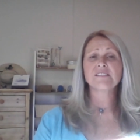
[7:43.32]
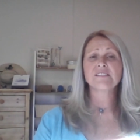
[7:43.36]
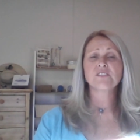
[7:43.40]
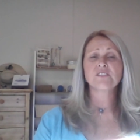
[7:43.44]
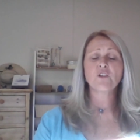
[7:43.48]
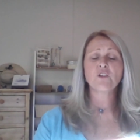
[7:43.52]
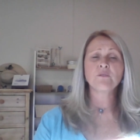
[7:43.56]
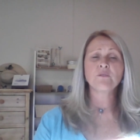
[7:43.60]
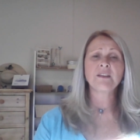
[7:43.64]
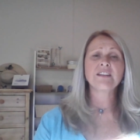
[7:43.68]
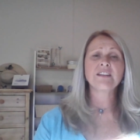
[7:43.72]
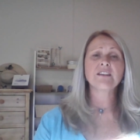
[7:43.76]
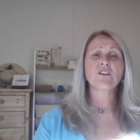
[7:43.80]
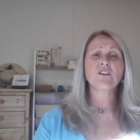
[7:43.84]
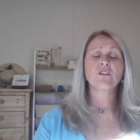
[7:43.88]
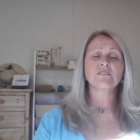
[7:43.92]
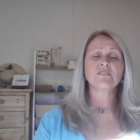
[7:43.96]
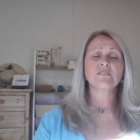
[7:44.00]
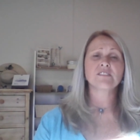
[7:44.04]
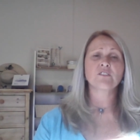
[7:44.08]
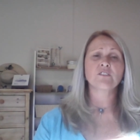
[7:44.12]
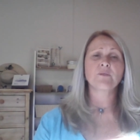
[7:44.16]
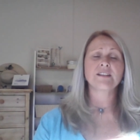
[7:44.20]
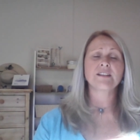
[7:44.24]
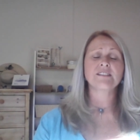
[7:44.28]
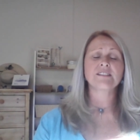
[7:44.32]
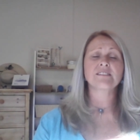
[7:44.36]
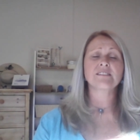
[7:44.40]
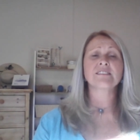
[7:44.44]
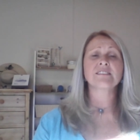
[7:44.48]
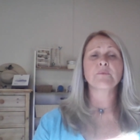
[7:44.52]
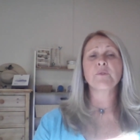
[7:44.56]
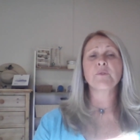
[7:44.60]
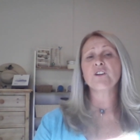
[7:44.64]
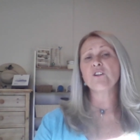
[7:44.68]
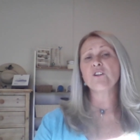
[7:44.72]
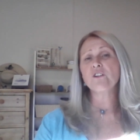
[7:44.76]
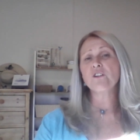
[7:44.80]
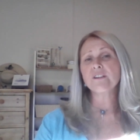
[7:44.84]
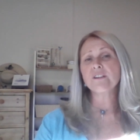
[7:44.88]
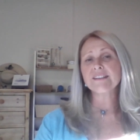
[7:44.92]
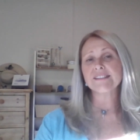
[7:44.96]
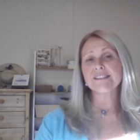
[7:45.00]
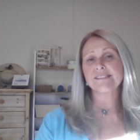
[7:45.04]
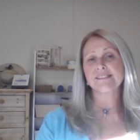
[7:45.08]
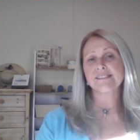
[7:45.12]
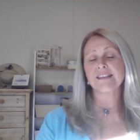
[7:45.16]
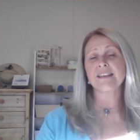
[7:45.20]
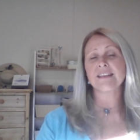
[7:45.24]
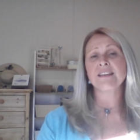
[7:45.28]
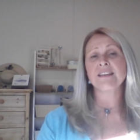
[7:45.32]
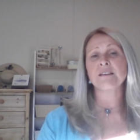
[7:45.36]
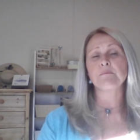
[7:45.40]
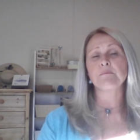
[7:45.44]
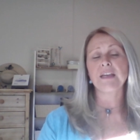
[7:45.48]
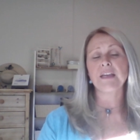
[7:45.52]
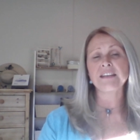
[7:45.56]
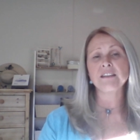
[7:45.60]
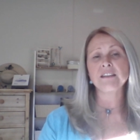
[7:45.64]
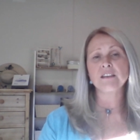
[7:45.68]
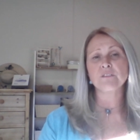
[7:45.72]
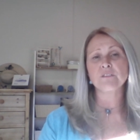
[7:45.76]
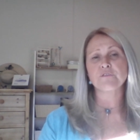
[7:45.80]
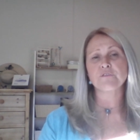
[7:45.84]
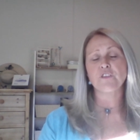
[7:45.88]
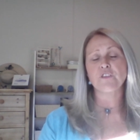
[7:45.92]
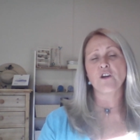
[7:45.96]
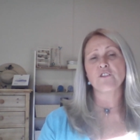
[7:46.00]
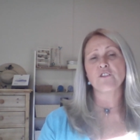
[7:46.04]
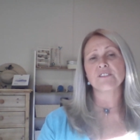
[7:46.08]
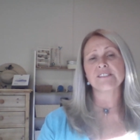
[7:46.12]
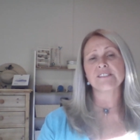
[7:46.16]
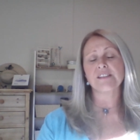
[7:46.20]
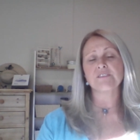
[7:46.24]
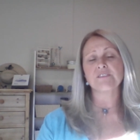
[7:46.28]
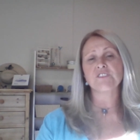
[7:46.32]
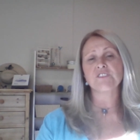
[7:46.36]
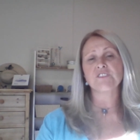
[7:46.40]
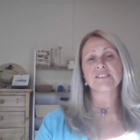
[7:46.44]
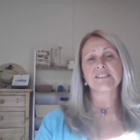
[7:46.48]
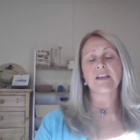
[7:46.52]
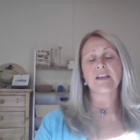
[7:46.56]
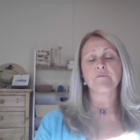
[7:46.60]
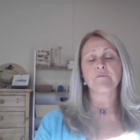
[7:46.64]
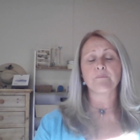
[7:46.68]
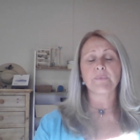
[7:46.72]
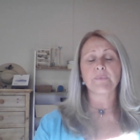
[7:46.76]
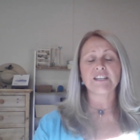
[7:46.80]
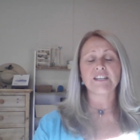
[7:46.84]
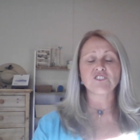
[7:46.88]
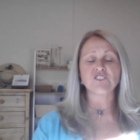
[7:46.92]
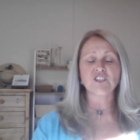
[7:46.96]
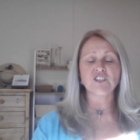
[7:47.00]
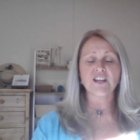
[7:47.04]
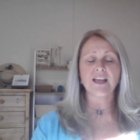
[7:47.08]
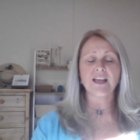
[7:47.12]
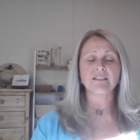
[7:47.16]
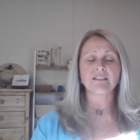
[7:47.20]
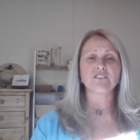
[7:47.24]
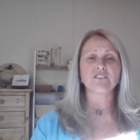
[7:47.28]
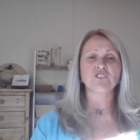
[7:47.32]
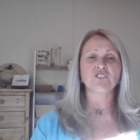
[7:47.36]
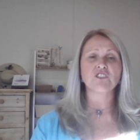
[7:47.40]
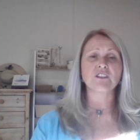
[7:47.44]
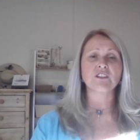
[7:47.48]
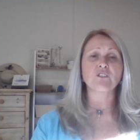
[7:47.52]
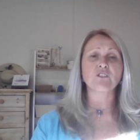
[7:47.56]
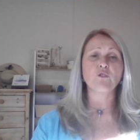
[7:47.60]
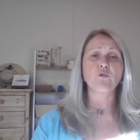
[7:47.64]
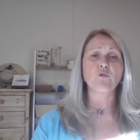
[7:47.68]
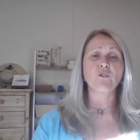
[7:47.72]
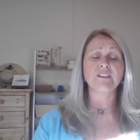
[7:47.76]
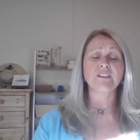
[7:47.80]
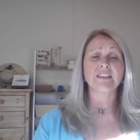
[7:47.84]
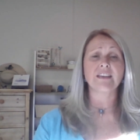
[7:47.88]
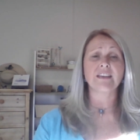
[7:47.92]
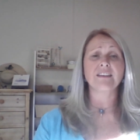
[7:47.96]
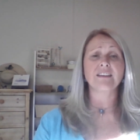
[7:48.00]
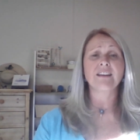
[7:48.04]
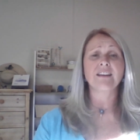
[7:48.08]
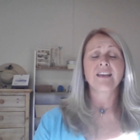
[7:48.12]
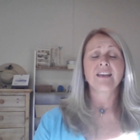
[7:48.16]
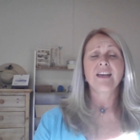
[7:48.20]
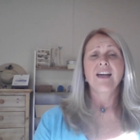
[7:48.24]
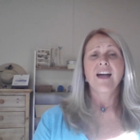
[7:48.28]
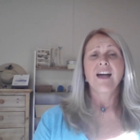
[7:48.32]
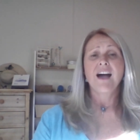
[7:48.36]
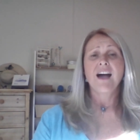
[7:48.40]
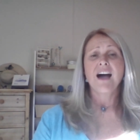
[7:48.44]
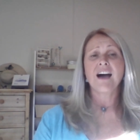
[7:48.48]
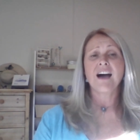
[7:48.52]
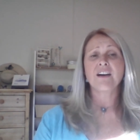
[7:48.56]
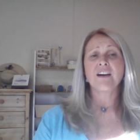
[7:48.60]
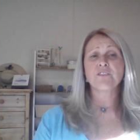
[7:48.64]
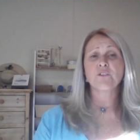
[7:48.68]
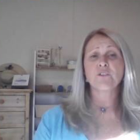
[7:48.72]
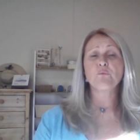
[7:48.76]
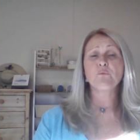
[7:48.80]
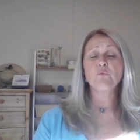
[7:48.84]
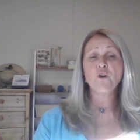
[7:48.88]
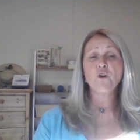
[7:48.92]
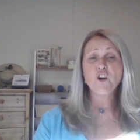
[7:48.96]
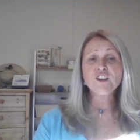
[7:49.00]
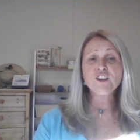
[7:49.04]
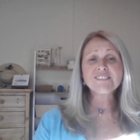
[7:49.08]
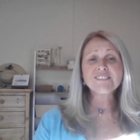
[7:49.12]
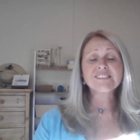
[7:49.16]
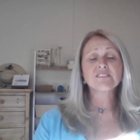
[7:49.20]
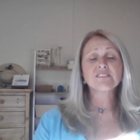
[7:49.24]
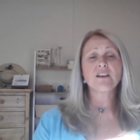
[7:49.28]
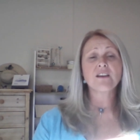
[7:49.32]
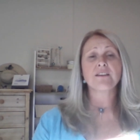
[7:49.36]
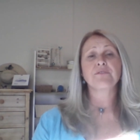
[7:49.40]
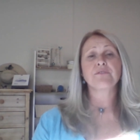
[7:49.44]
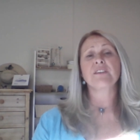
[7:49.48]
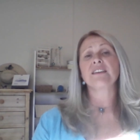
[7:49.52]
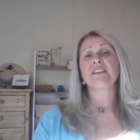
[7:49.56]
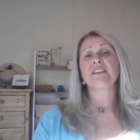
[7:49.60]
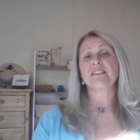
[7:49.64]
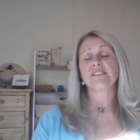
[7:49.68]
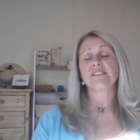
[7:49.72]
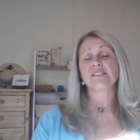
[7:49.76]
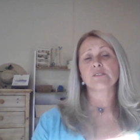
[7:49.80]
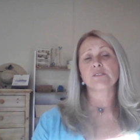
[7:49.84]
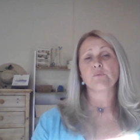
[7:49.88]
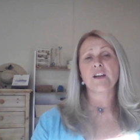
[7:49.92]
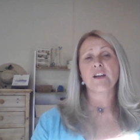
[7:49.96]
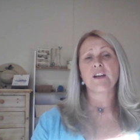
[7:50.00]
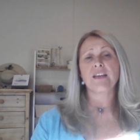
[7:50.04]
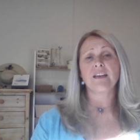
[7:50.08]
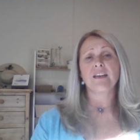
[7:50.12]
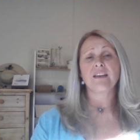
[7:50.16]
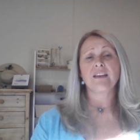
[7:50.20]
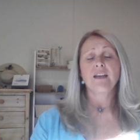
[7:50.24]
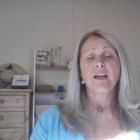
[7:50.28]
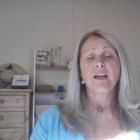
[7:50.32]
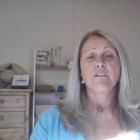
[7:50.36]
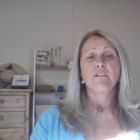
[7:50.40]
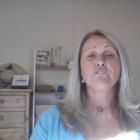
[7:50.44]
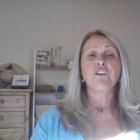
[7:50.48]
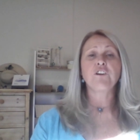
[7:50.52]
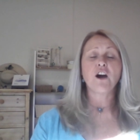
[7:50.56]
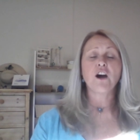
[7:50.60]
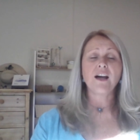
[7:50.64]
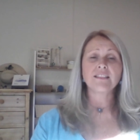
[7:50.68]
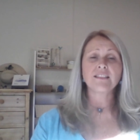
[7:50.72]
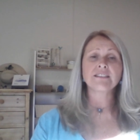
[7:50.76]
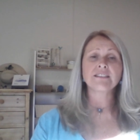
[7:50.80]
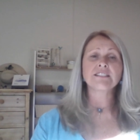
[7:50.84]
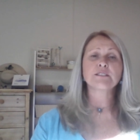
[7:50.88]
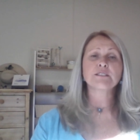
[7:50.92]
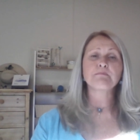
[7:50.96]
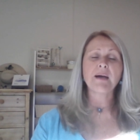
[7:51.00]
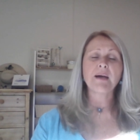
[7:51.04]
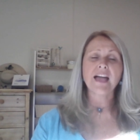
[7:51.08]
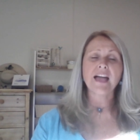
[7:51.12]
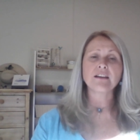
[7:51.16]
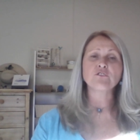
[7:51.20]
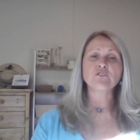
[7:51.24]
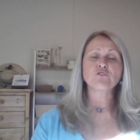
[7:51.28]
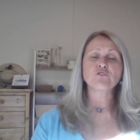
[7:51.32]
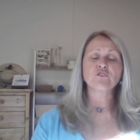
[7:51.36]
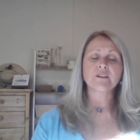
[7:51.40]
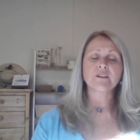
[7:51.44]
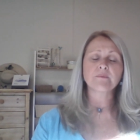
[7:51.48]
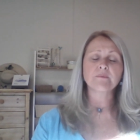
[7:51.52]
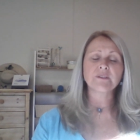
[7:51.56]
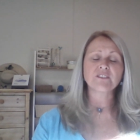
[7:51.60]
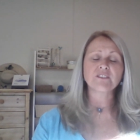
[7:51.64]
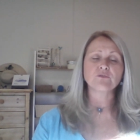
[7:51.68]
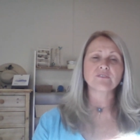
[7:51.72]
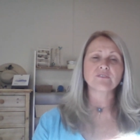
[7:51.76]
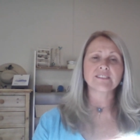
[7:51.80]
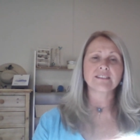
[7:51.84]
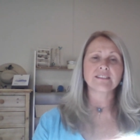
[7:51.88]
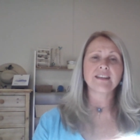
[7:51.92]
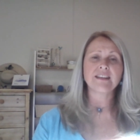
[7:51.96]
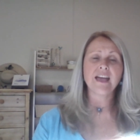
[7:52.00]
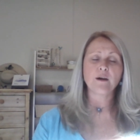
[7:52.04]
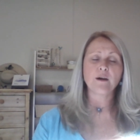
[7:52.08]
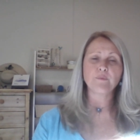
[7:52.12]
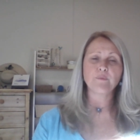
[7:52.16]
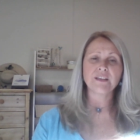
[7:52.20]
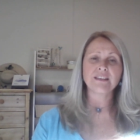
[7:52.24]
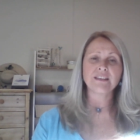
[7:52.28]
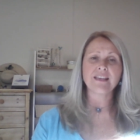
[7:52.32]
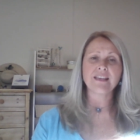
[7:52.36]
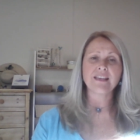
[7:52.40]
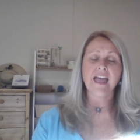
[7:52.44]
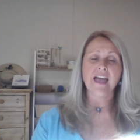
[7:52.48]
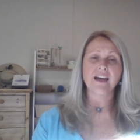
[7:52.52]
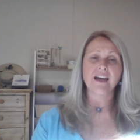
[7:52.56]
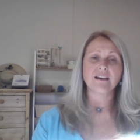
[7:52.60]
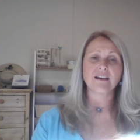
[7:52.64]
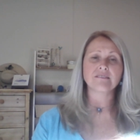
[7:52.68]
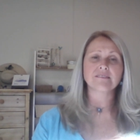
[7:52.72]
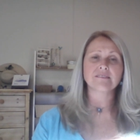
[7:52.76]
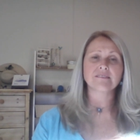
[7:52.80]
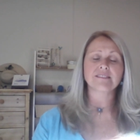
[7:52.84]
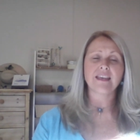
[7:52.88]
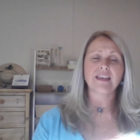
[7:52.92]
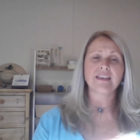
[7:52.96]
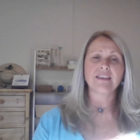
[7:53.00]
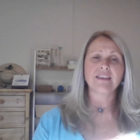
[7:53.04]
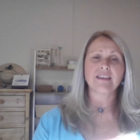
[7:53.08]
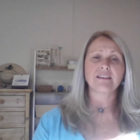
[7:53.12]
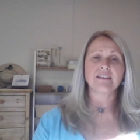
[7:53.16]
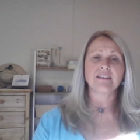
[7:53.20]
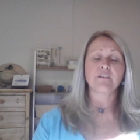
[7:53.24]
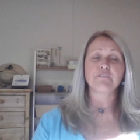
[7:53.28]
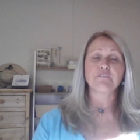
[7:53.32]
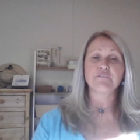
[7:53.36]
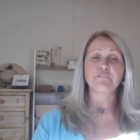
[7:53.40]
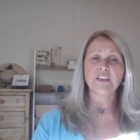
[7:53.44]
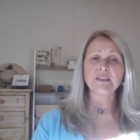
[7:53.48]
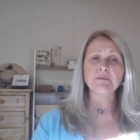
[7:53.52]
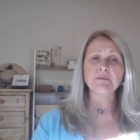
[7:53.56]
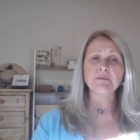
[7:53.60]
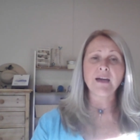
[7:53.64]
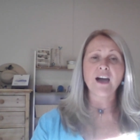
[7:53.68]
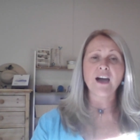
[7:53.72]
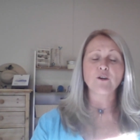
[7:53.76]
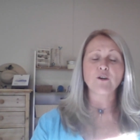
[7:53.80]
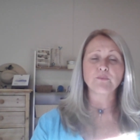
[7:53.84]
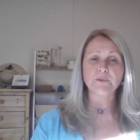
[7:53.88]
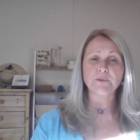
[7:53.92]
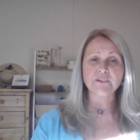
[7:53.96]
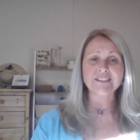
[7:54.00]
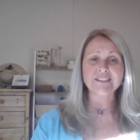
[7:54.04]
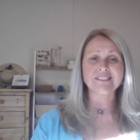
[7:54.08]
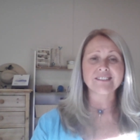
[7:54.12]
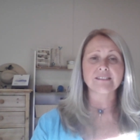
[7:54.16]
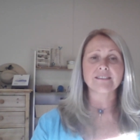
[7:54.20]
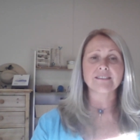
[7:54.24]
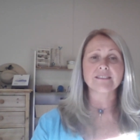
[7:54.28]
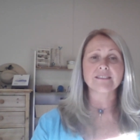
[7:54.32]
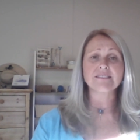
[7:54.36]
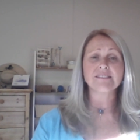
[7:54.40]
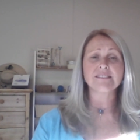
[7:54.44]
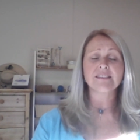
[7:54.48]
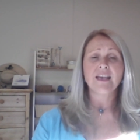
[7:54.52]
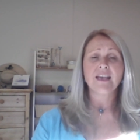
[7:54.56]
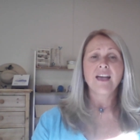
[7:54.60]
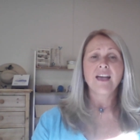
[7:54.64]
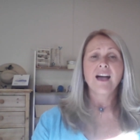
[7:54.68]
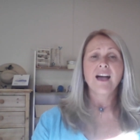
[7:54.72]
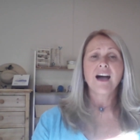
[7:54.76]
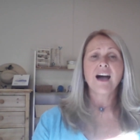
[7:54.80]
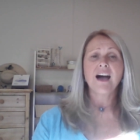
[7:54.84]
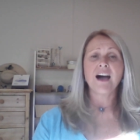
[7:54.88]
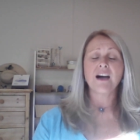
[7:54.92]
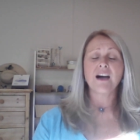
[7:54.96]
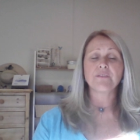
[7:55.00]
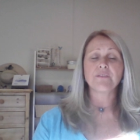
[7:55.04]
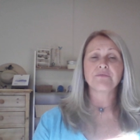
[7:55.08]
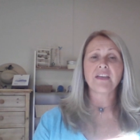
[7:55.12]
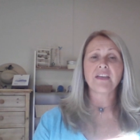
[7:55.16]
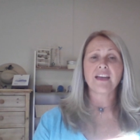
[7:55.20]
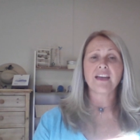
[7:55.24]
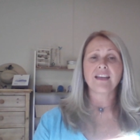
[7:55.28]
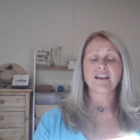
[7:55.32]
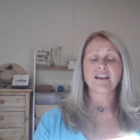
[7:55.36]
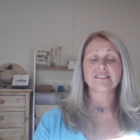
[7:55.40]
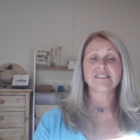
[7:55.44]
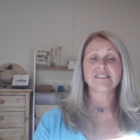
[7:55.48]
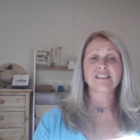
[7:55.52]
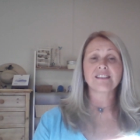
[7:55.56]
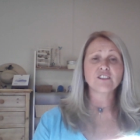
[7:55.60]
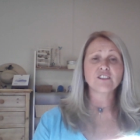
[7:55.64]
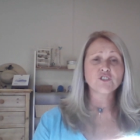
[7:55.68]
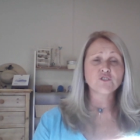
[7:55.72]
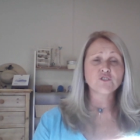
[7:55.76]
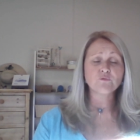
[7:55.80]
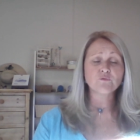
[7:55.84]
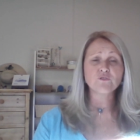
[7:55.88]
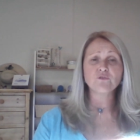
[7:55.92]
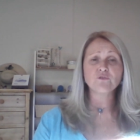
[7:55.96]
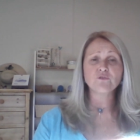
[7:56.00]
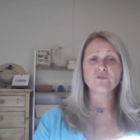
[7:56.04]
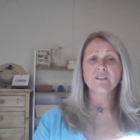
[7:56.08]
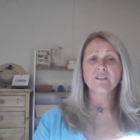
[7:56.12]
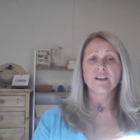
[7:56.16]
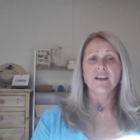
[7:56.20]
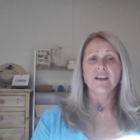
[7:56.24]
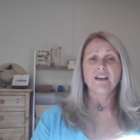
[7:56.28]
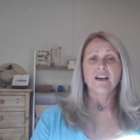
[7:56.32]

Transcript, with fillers: so many consequences, and we're already seeing many of those that just haven't been challenged in court yet. Uh, the worst, I think, is where violent male criminals are now being housed in female prisons. Uh, they are sexual